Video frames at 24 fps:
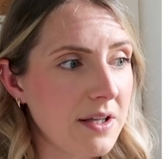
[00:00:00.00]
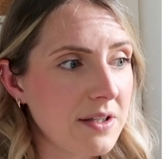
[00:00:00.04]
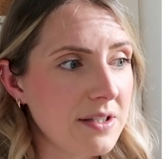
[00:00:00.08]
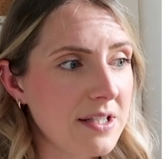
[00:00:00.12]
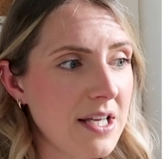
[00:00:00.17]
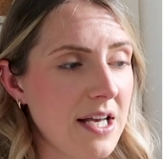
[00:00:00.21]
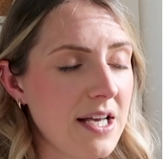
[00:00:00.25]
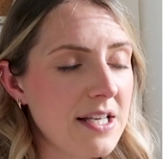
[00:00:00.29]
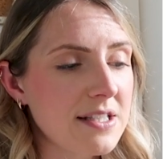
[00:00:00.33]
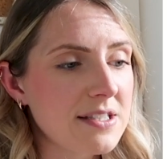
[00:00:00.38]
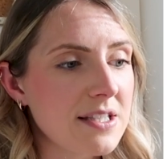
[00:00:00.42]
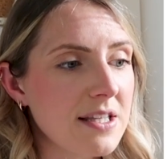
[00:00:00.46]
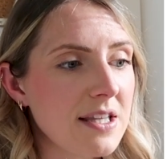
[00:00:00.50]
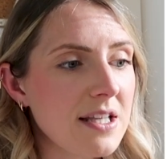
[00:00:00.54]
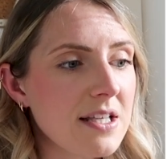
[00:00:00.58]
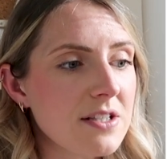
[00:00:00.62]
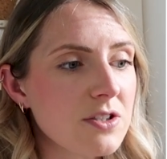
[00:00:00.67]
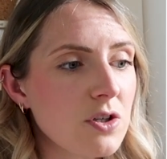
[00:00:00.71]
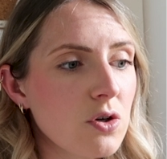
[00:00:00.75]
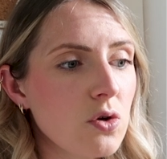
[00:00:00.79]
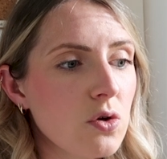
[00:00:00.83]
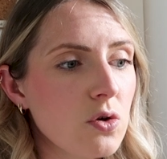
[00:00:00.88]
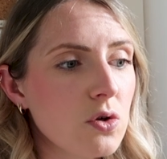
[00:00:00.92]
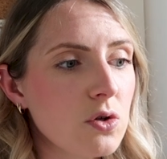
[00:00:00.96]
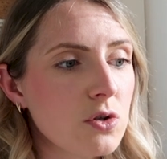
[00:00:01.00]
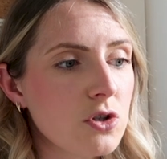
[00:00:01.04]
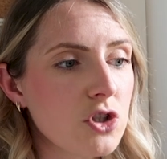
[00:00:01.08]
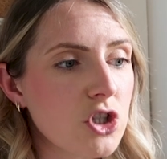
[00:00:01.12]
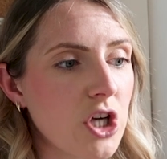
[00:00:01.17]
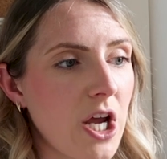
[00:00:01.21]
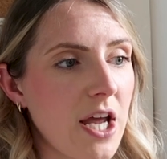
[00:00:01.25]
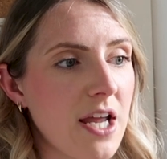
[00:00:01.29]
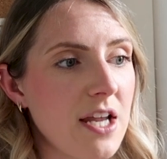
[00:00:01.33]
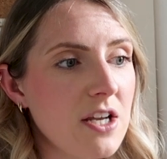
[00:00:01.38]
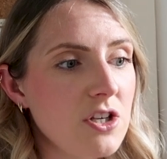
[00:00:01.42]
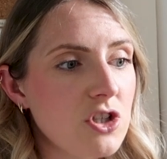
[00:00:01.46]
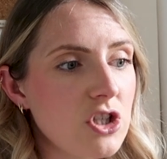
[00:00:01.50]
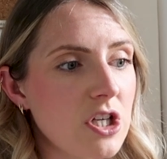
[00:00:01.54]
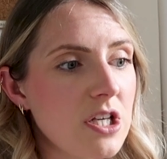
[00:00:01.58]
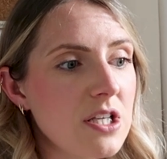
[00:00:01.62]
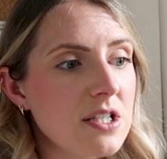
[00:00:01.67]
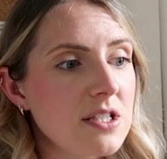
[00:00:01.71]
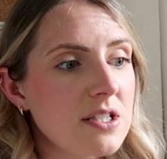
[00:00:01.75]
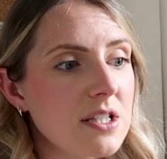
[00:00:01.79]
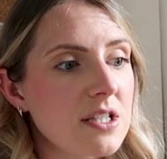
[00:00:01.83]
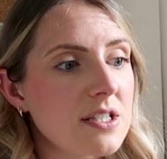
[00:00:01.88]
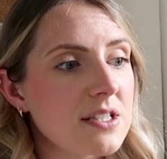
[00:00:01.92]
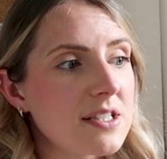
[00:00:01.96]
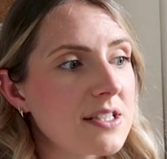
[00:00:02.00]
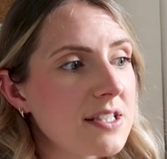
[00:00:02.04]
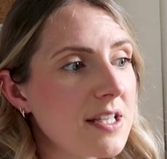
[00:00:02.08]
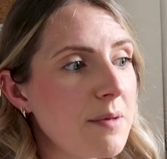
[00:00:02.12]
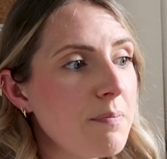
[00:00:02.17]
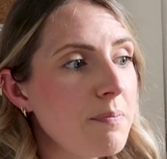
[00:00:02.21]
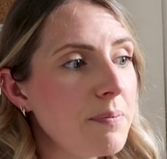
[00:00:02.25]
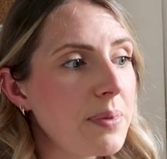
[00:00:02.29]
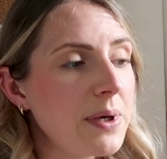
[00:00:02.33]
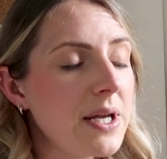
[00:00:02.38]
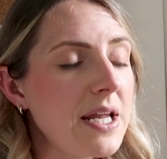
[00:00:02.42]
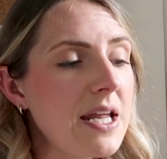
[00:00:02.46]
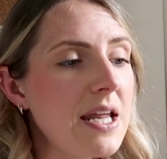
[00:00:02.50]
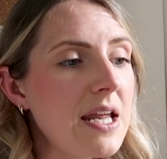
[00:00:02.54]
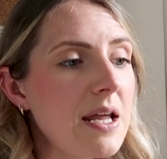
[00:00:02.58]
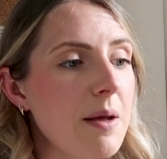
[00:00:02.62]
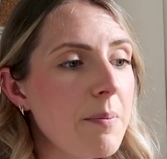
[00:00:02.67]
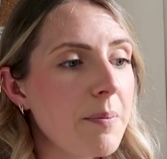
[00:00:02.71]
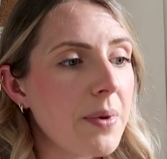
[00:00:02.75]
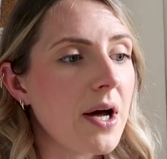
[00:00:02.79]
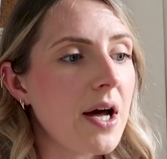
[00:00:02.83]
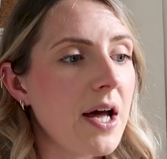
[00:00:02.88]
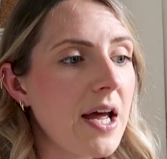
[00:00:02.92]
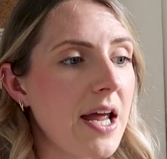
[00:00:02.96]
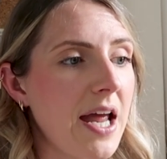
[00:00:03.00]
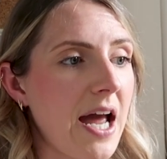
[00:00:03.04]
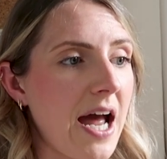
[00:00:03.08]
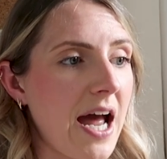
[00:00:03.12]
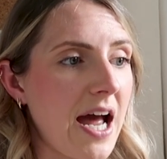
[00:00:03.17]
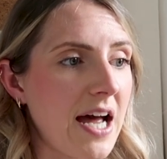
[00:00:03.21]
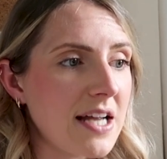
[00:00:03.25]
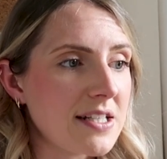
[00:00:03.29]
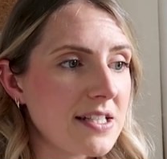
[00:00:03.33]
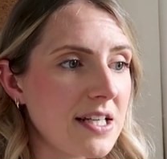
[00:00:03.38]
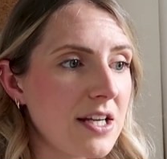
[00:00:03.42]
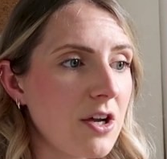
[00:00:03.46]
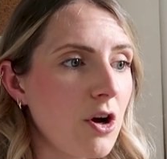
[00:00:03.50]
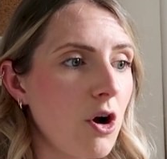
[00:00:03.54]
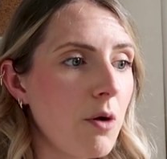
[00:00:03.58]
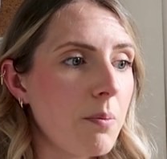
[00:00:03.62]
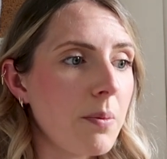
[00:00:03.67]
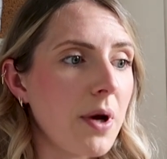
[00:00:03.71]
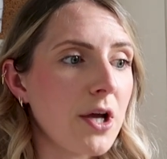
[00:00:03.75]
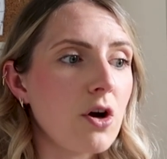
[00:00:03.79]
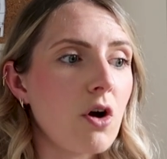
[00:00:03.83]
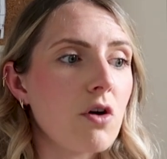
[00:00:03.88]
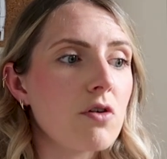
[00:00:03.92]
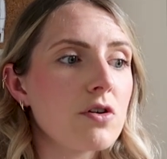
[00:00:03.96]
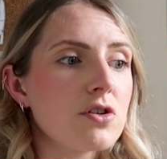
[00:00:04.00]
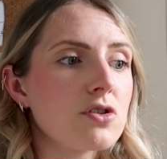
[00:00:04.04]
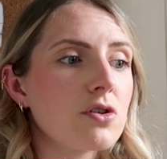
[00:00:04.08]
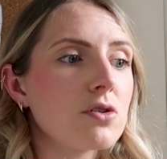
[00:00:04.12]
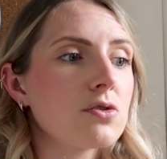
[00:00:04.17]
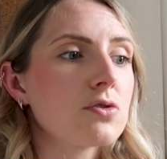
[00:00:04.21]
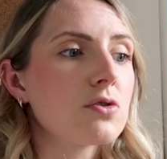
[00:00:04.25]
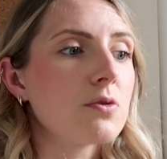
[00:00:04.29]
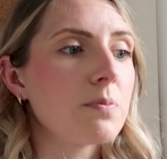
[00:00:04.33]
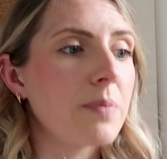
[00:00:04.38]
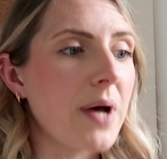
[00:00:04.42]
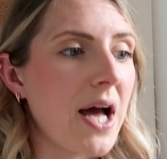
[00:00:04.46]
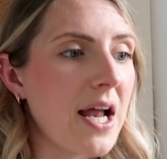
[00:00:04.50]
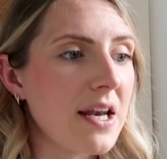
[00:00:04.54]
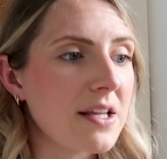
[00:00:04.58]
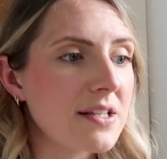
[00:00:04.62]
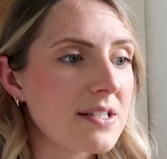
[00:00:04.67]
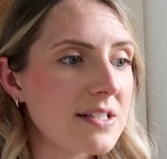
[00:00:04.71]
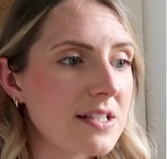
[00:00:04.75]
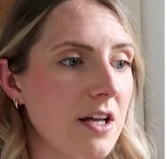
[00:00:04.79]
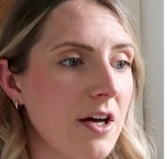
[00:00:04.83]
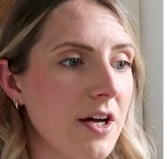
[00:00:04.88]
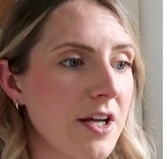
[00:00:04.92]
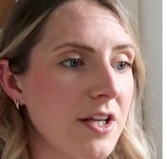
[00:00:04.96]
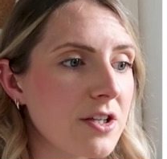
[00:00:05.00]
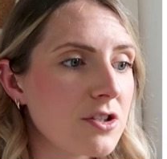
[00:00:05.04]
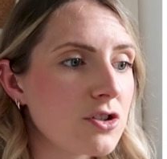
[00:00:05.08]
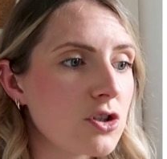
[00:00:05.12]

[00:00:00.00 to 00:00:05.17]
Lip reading: So these are all changes that simply by adding on my horizontal balance lines